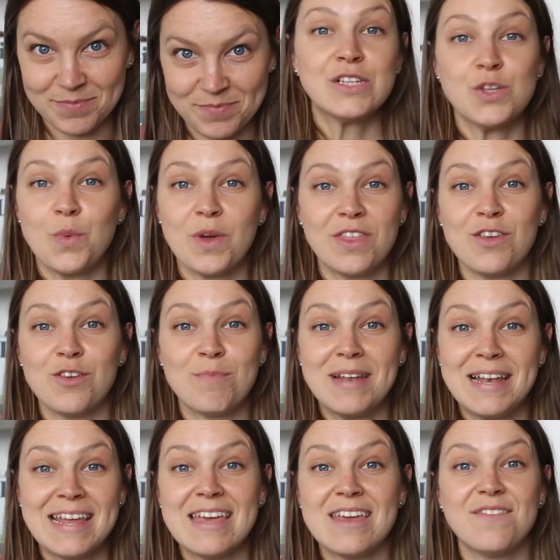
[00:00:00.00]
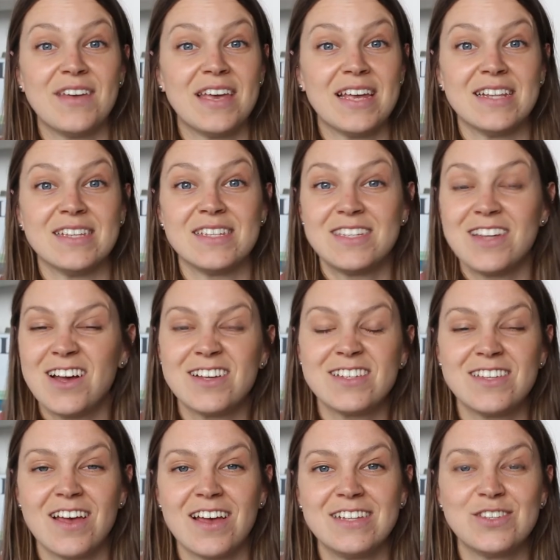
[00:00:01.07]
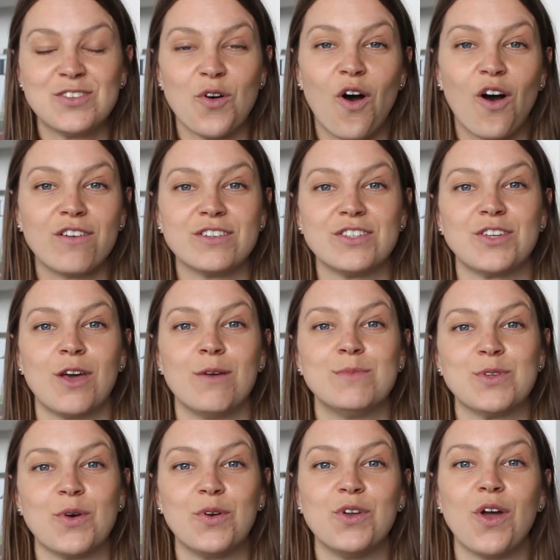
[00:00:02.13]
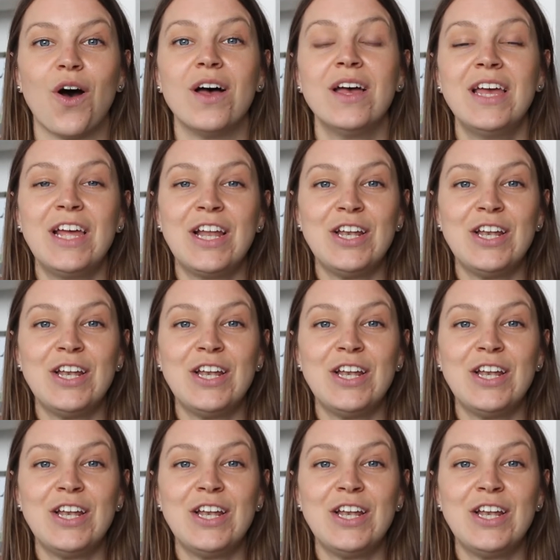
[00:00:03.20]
So whether you believe in star signs or horoscopes or not,